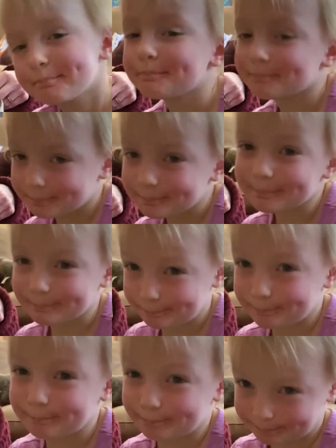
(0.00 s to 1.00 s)
filled,
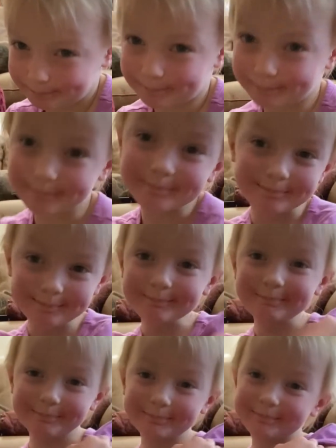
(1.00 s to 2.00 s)
what number
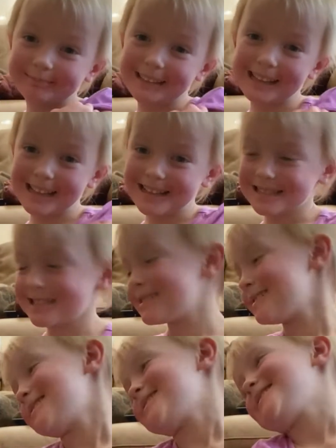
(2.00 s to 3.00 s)
comes before
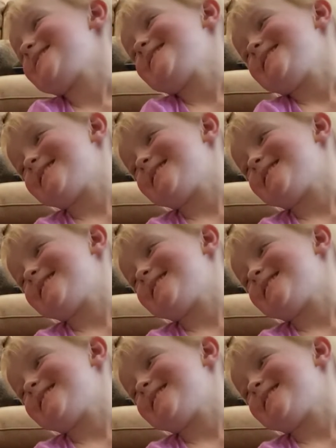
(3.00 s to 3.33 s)
10